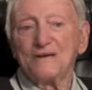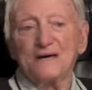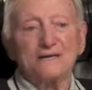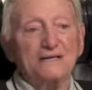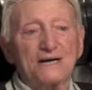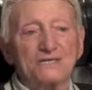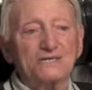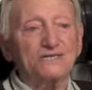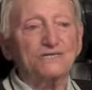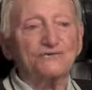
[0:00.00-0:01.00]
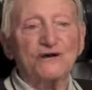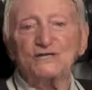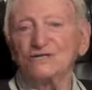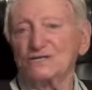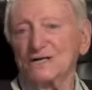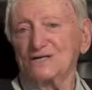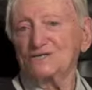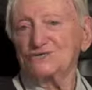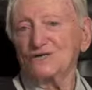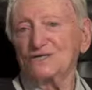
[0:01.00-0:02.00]
I, I see strangers on the
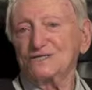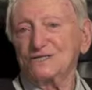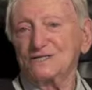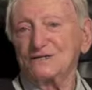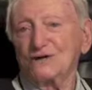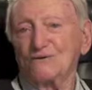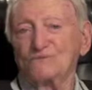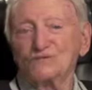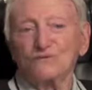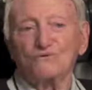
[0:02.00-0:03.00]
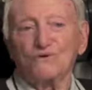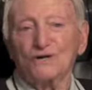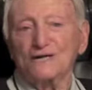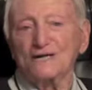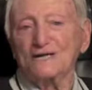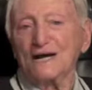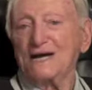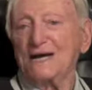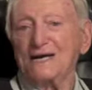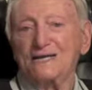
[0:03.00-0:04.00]
streets and I know I'm still working and I
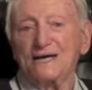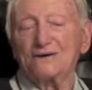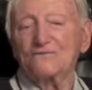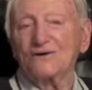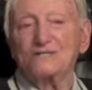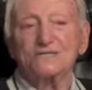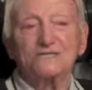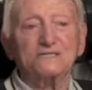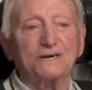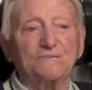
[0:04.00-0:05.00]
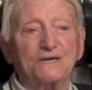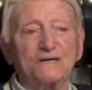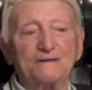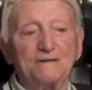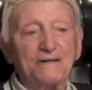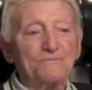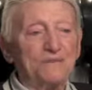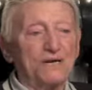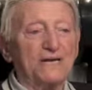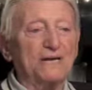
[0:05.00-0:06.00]
hand out if I see somebody
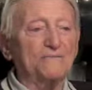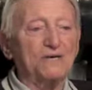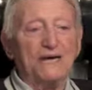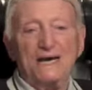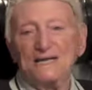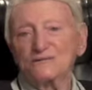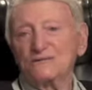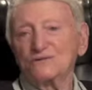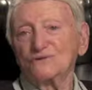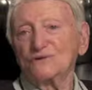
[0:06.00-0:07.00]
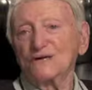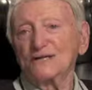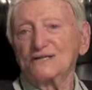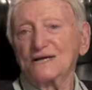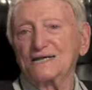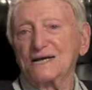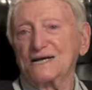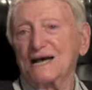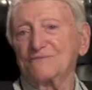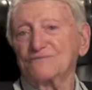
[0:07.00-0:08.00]
picking up cans or doing anything,
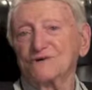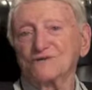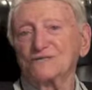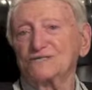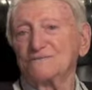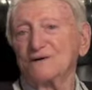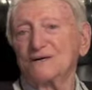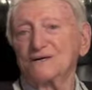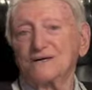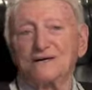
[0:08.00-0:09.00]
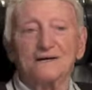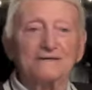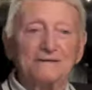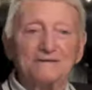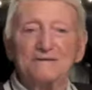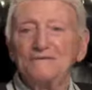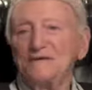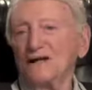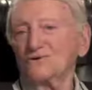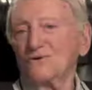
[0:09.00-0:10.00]
then I have cookies in my car.
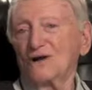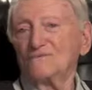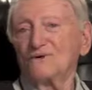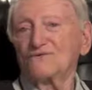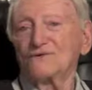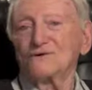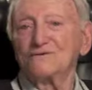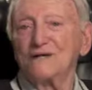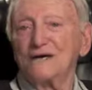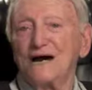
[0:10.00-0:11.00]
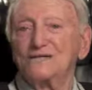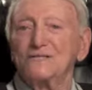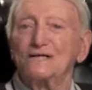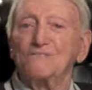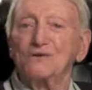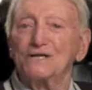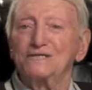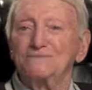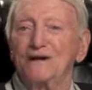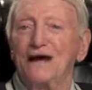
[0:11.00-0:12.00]
I'll call them over. I see the
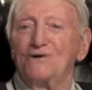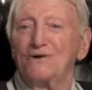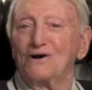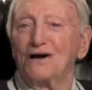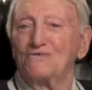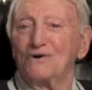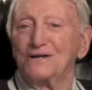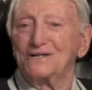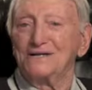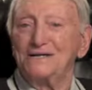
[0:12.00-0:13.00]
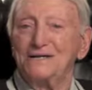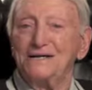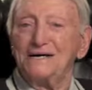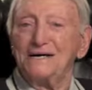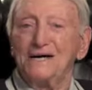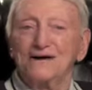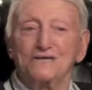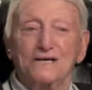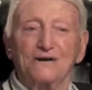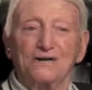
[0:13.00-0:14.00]
policeman on one of the uh,
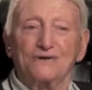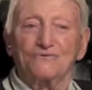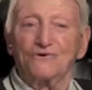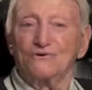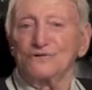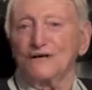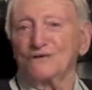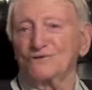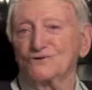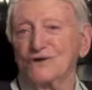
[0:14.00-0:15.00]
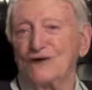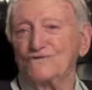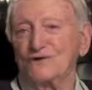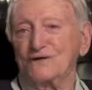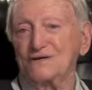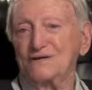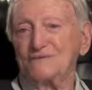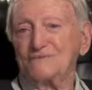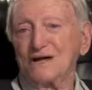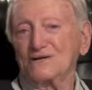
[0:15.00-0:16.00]
out there on the road there with traffic.
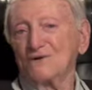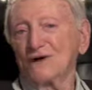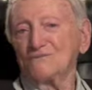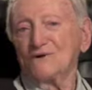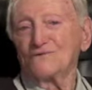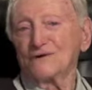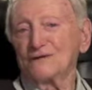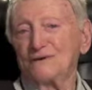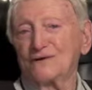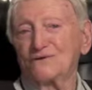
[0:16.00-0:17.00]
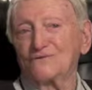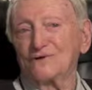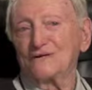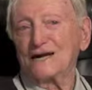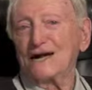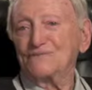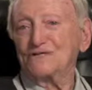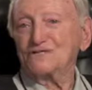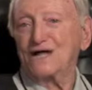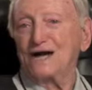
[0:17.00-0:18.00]
I call them over, come on over, and I have
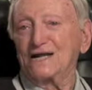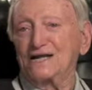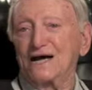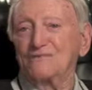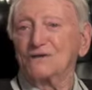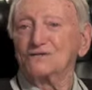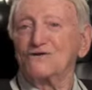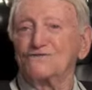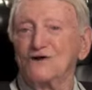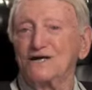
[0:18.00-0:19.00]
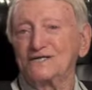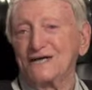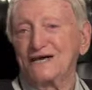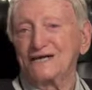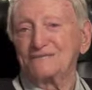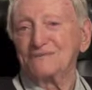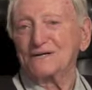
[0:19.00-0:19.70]
to slide it on because they're afraid to take it.